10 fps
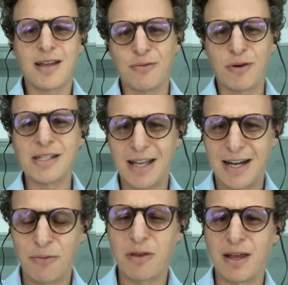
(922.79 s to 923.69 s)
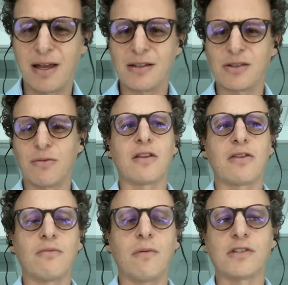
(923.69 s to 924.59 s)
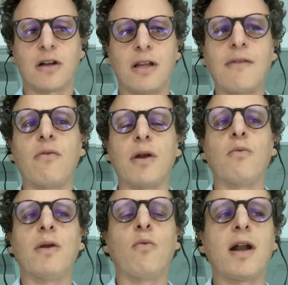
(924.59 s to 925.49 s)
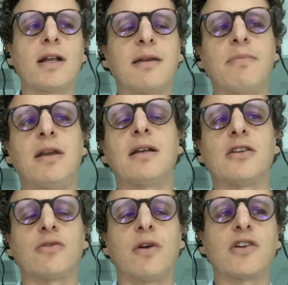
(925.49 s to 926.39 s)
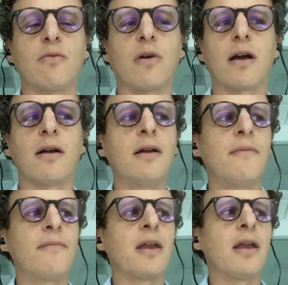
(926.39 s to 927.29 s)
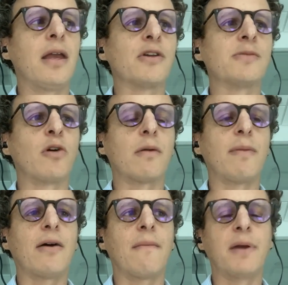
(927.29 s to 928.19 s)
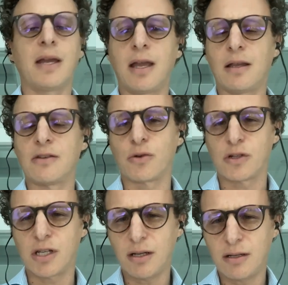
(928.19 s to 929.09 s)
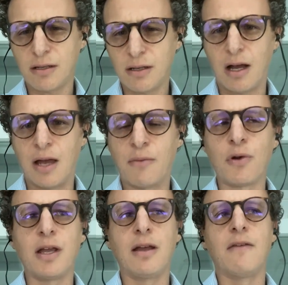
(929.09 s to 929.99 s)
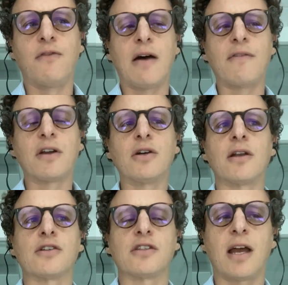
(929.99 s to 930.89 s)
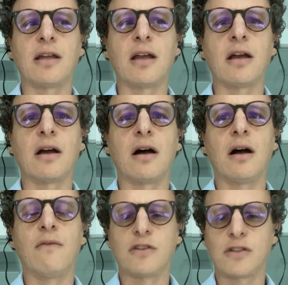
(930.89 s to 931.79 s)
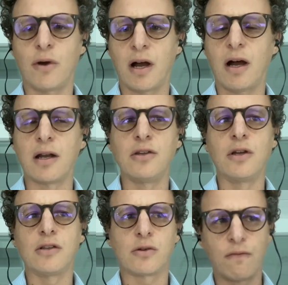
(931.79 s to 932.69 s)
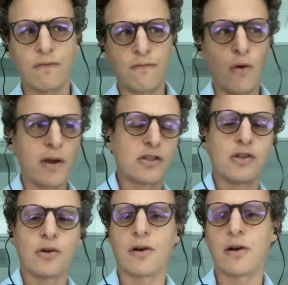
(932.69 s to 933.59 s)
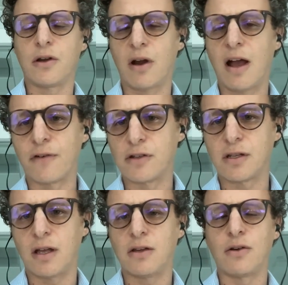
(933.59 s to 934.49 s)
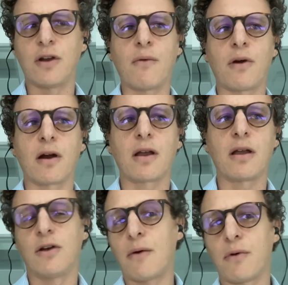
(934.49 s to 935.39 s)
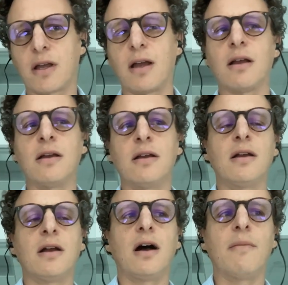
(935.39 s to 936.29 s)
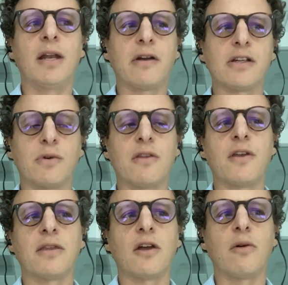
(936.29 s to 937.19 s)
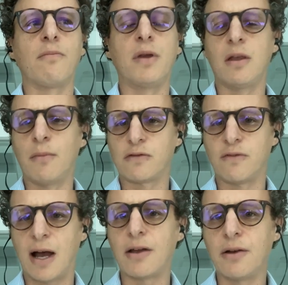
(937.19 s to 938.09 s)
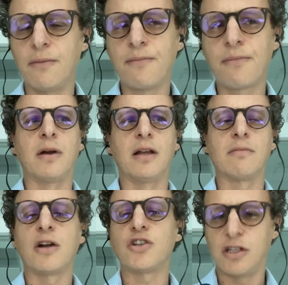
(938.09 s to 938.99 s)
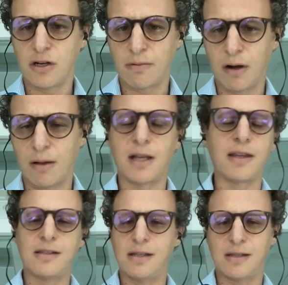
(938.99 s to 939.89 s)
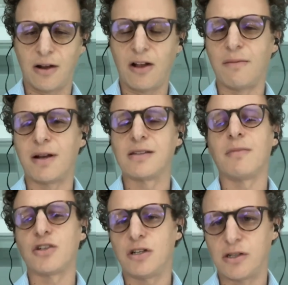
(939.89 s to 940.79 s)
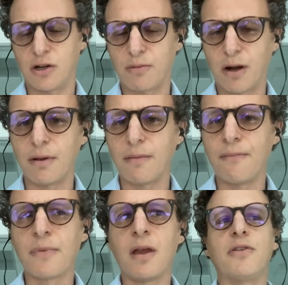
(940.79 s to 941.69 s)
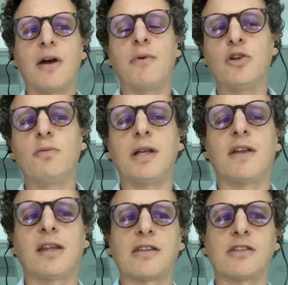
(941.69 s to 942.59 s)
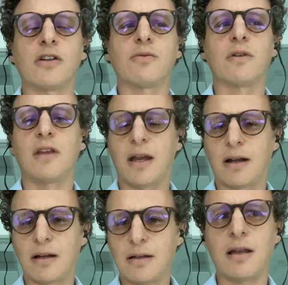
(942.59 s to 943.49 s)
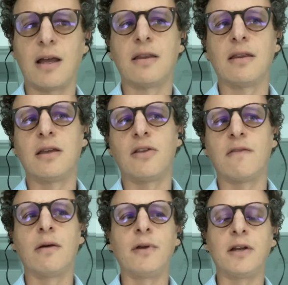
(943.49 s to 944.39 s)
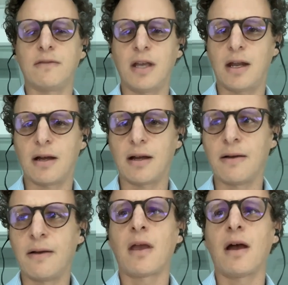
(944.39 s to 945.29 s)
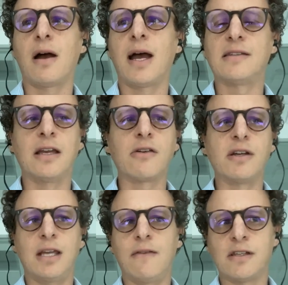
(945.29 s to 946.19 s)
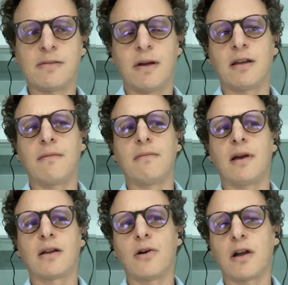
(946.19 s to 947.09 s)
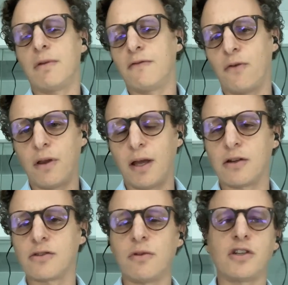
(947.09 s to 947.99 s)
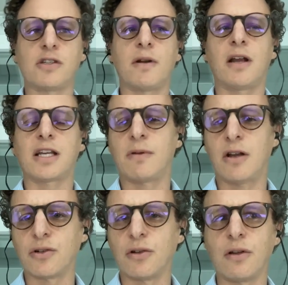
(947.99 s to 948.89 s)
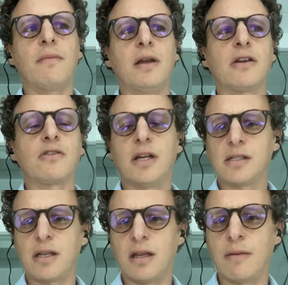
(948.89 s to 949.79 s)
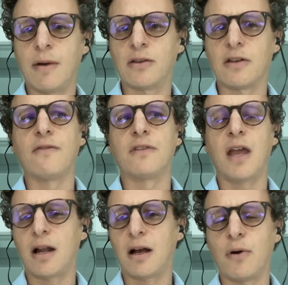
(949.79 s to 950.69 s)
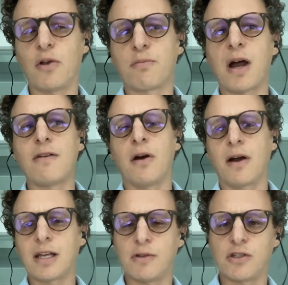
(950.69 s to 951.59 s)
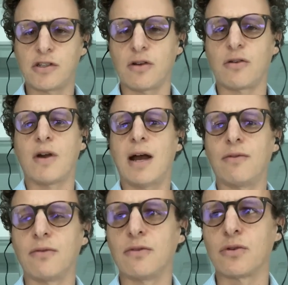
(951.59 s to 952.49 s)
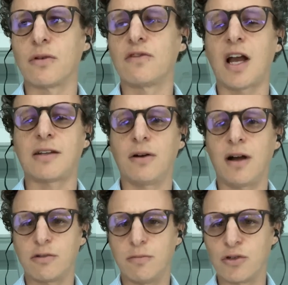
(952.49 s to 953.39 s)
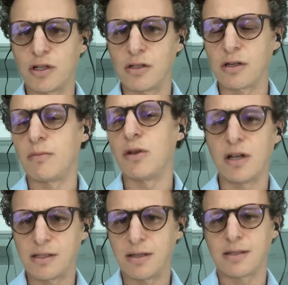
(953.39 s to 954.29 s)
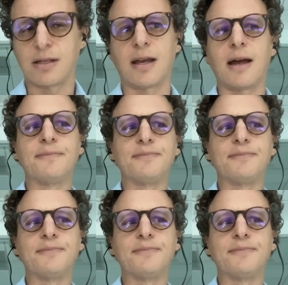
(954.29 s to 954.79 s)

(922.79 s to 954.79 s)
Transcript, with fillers: it resonated with me. And so when we started Level, we, we wanted to be in a situation where it was more about picking than sourcing. Uh, and really, if you have a good understanding uh, of what's going on, and you can sort of focus your your efforts and your network, your networking, um, in areas where you think they will be the most value, it's a much easier problem. Not that it's easy at all, but it's a much easier problem. Uh, we do believe that that starts with data, and you know the availability of data uh, has increased even since my time at Coda and before. Like, there's really just been an exponential increase in the amount of data, both private markets, but just around sort of technical contribution communities and things like that.